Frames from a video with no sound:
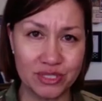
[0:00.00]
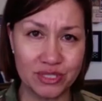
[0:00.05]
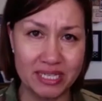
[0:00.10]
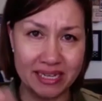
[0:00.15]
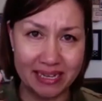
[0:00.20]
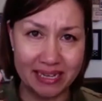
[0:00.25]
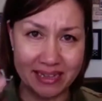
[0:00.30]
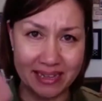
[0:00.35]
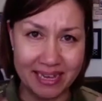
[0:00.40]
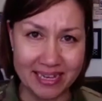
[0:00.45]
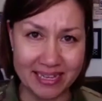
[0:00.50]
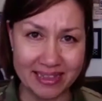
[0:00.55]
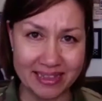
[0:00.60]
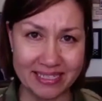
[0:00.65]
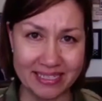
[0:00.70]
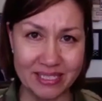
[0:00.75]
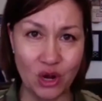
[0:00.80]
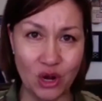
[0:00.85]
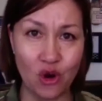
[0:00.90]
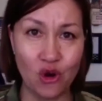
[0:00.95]
that had like
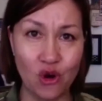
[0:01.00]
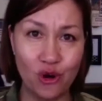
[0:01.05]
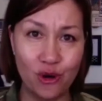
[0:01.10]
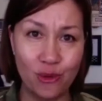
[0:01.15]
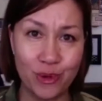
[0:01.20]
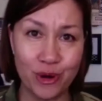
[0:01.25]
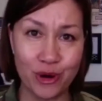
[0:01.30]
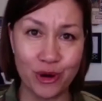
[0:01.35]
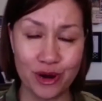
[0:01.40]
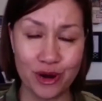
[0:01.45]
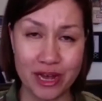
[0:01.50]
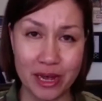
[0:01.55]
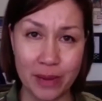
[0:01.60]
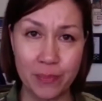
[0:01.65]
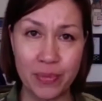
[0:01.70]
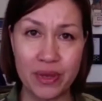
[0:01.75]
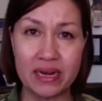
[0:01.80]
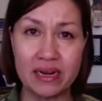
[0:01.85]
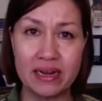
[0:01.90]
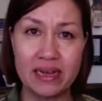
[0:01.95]
this armor
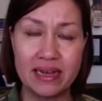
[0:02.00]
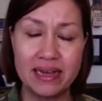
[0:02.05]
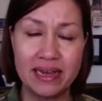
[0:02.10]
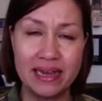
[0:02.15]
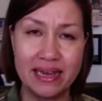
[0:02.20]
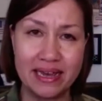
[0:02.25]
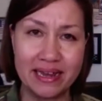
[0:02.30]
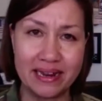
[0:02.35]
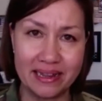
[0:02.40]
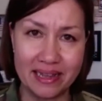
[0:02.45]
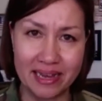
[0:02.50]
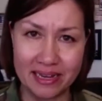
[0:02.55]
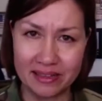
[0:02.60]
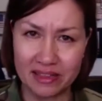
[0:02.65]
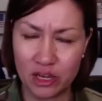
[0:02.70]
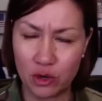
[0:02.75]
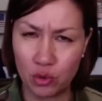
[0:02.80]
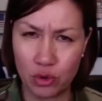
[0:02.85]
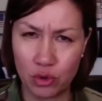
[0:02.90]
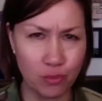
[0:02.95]
up, and like
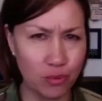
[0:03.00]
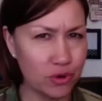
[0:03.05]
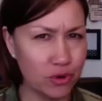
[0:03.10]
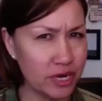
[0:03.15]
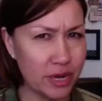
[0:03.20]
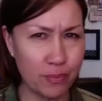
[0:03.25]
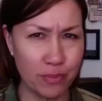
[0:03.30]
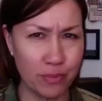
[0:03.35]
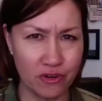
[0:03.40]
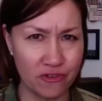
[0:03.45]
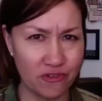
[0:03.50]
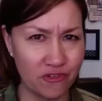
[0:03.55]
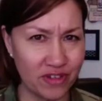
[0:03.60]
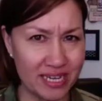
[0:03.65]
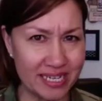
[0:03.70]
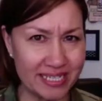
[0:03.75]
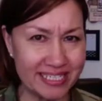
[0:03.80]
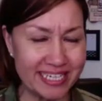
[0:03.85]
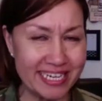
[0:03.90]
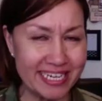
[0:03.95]
they were pretty
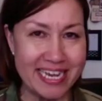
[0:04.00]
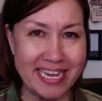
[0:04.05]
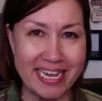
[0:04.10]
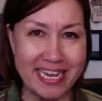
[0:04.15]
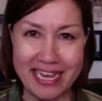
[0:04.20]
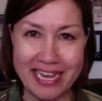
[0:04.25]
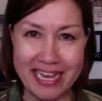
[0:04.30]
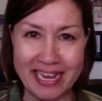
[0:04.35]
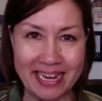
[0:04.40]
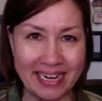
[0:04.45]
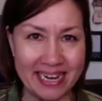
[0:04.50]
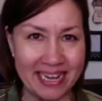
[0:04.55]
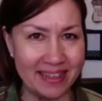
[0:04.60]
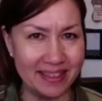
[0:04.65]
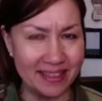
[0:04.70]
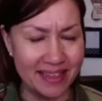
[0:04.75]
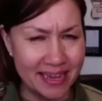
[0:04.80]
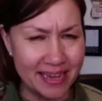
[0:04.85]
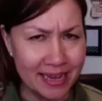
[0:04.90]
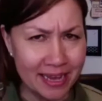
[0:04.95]
perfect, and
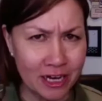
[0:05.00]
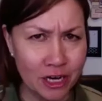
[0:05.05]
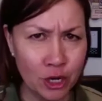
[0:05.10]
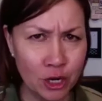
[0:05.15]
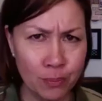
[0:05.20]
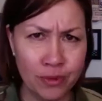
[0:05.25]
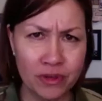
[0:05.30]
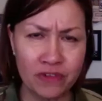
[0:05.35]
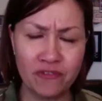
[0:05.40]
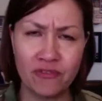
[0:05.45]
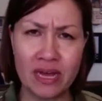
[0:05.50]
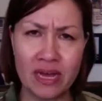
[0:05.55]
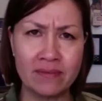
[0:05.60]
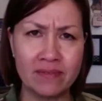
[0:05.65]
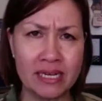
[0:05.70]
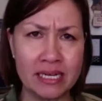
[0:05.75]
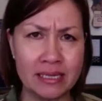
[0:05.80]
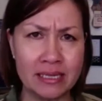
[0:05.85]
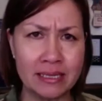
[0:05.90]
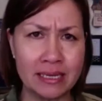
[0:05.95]
they got up at 5
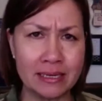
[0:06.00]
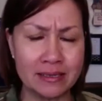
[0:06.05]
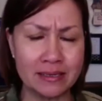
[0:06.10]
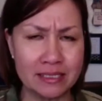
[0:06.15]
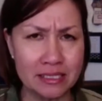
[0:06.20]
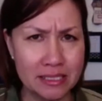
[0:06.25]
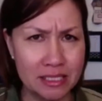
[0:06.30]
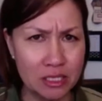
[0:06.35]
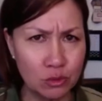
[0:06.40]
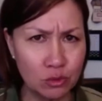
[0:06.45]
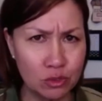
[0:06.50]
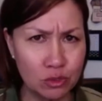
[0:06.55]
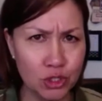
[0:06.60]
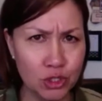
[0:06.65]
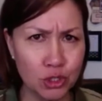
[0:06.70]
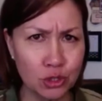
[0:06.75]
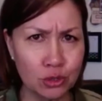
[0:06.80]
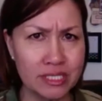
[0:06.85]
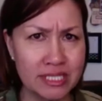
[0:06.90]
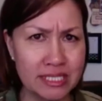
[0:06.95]
o'clock because they were
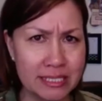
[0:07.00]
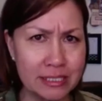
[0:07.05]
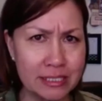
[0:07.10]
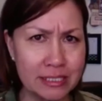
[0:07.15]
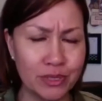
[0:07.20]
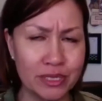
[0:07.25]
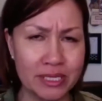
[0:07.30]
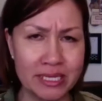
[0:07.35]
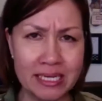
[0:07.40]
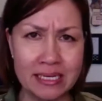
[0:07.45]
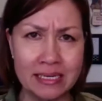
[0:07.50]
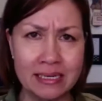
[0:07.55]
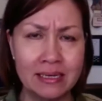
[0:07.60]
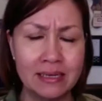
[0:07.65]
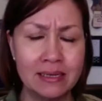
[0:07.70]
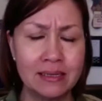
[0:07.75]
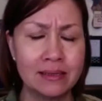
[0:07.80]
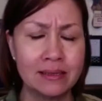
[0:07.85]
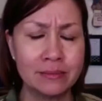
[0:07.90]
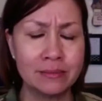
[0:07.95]
so disciplined.
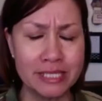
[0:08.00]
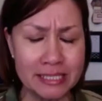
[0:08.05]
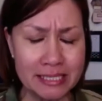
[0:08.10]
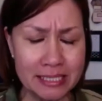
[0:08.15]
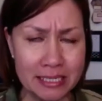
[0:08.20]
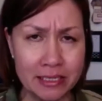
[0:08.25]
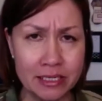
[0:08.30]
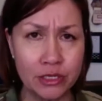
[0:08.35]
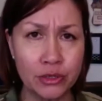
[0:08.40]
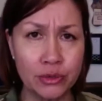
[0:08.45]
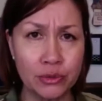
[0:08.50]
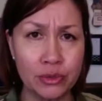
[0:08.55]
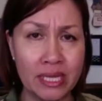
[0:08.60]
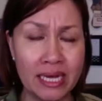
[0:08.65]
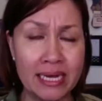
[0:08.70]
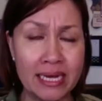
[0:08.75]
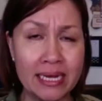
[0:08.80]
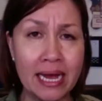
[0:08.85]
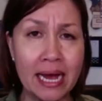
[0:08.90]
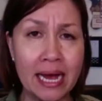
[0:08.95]
Let me tell you,
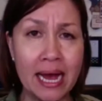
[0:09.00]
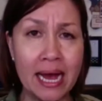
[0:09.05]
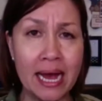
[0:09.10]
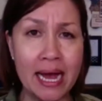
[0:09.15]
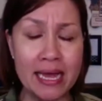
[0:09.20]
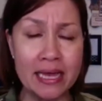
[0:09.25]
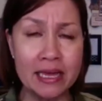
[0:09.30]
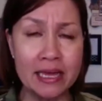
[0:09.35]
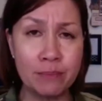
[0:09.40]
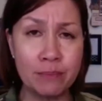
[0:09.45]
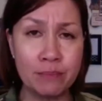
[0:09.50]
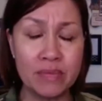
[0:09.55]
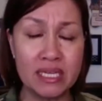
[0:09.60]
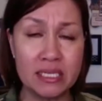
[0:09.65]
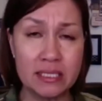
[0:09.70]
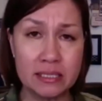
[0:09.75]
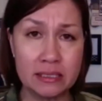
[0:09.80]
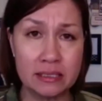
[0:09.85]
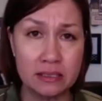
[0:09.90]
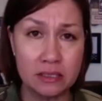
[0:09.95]
like, I am
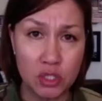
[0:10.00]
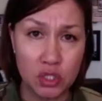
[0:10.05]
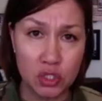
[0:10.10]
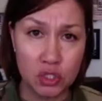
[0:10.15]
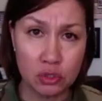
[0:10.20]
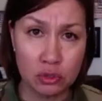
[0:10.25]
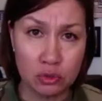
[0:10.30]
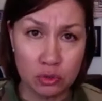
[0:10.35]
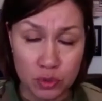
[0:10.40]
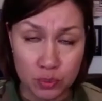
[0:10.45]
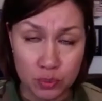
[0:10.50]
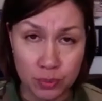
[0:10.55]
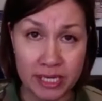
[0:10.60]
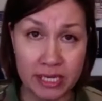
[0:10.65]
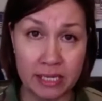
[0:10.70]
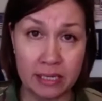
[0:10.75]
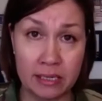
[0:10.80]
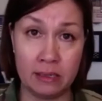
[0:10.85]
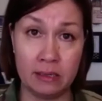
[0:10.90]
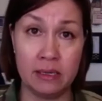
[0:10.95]
Miss Snooze
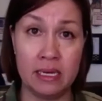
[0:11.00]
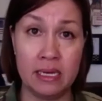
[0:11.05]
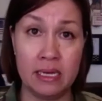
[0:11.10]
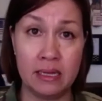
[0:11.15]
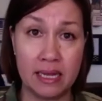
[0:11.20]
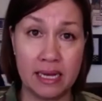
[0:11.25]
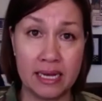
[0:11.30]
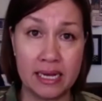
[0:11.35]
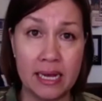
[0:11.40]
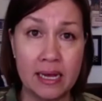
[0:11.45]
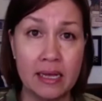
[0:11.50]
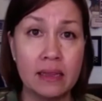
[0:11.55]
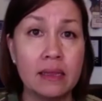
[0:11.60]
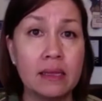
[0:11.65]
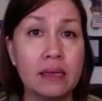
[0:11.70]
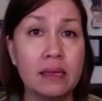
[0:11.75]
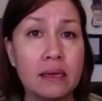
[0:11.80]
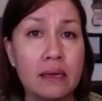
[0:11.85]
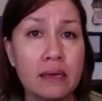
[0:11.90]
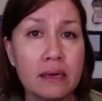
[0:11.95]
Button. Like, I
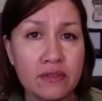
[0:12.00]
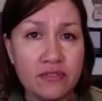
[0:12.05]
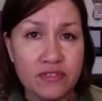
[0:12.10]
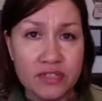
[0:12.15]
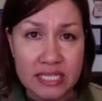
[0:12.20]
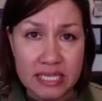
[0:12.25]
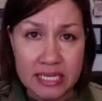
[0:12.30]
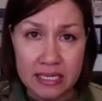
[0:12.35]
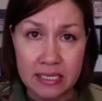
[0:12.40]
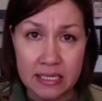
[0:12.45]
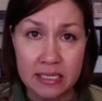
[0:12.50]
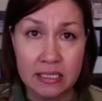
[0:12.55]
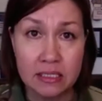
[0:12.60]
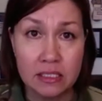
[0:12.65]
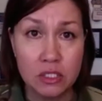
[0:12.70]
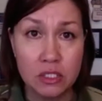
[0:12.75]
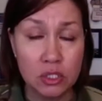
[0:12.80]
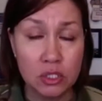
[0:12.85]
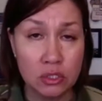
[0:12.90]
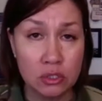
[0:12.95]
love to hit
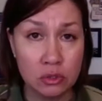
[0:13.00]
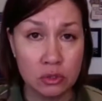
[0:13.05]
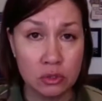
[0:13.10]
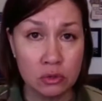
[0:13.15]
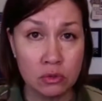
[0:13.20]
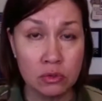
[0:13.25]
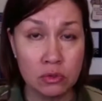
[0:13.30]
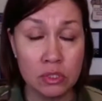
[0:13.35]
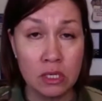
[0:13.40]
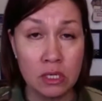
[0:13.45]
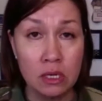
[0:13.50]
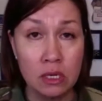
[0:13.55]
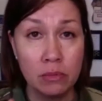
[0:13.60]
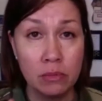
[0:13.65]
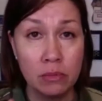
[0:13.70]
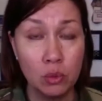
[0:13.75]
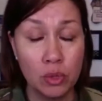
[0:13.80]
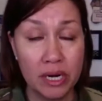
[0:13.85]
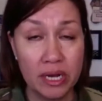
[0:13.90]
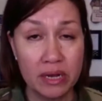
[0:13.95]
snooze.
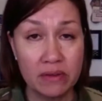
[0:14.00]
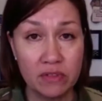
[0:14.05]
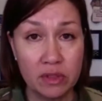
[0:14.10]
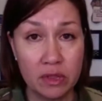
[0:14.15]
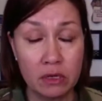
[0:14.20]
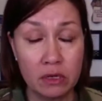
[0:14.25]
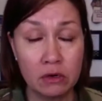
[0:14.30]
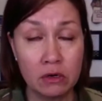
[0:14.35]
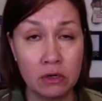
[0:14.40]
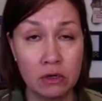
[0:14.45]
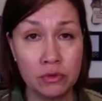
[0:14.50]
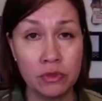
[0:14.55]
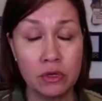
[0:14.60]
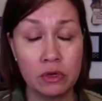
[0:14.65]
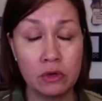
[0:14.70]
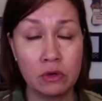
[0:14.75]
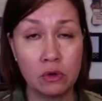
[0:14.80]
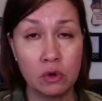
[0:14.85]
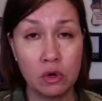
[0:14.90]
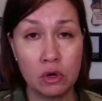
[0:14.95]
But what I've learned
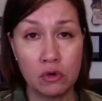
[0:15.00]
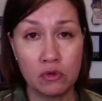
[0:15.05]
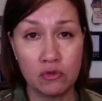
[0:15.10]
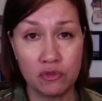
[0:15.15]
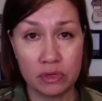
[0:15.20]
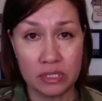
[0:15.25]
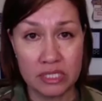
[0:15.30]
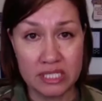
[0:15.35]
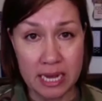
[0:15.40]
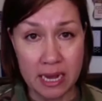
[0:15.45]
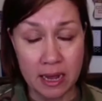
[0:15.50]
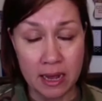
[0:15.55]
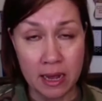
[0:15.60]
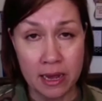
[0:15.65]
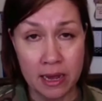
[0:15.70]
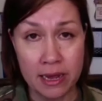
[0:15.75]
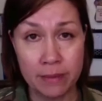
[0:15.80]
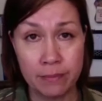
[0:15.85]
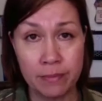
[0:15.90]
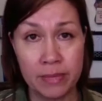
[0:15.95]
though over
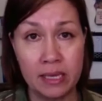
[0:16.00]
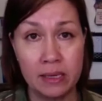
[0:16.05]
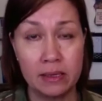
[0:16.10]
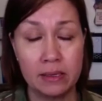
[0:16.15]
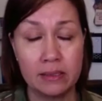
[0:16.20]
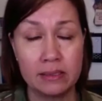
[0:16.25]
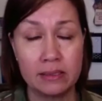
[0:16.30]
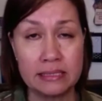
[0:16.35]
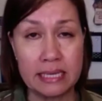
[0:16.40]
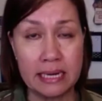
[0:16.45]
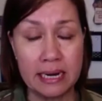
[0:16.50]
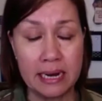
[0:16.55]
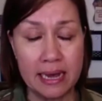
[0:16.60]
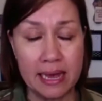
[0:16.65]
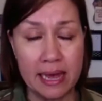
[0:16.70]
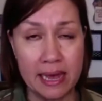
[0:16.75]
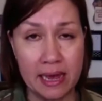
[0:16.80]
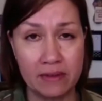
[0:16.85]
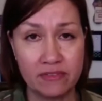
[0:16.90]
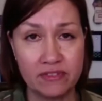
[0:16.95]
time is that I
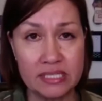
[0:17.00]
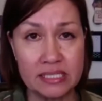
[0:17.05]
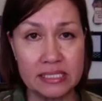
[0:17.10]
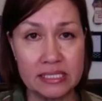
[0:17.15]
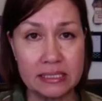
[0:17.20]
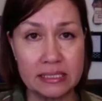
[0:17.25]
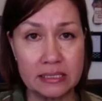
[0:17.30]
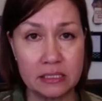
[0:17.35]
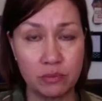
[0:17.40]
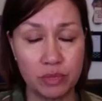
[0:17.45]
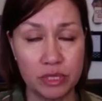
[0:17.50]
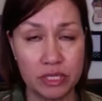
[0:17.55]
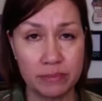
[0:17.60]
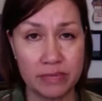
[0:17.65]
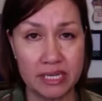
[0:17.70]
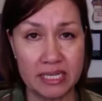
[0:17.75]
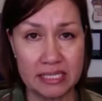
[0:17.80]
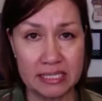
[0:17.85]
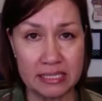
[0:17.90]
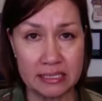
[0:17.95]
have to discipline
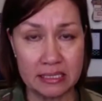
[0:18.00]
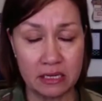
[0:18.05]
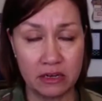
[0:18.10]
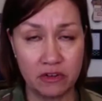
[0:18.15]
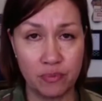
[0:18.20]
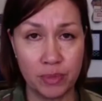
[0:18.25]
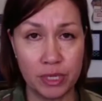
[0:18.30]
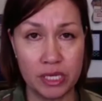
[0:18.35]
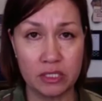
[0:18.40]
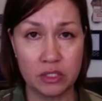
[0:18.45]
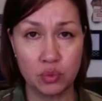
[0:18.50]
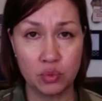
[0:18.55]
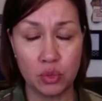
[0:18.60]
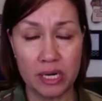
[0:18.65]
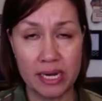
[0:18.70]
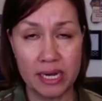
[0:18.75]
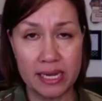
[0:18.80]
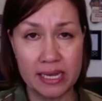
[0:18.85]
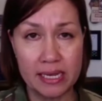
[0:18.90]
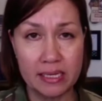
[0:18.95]
myself, because when
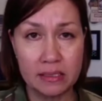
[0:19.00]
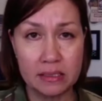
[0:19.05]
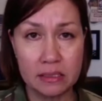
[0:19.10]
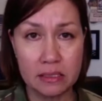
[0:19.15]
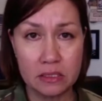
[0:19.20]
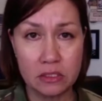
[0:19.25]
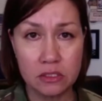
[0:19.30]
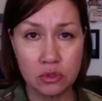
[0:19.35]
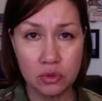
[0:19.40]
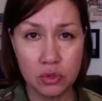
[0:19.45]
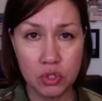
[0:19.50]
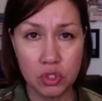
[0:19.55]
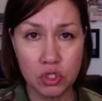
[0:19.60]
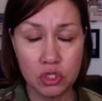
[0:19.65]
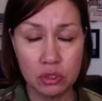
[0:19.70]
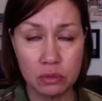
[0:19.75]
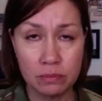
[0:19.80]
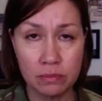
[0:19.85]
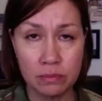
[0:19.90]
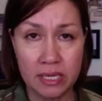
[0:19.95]
I hit snooze
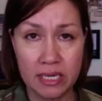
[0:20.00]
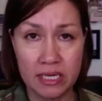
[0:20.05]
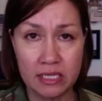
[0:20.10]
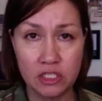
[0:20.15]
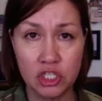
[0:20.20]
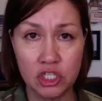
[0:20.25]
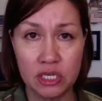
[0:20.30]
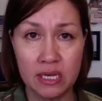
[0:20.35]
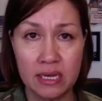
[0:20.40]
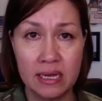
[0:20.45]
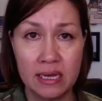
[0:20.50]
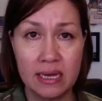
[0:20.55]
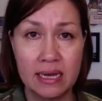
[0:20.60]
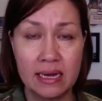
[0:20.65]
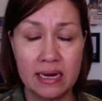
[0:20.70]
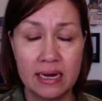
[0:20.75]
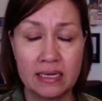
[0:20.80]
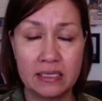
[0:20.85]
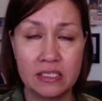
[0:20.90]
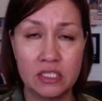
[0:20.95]
too much
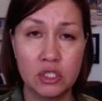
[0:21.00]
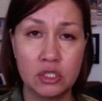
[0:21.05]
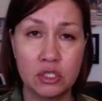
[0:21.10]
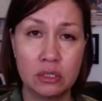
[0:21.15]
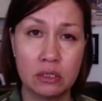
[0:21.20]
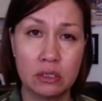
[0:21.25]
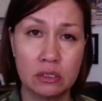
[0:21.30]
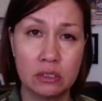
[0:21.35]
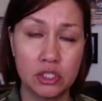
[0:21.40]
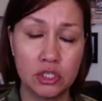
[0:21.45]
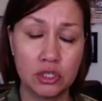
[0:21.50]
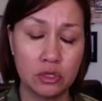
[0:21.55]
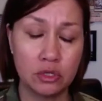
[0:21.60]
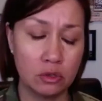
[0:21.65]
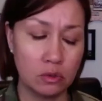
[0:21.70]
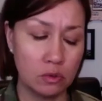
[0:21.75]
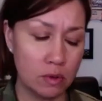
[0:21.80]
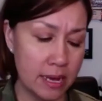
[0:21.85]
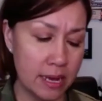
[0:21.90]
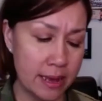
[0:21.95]
and I start
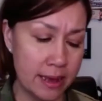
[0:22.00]
to,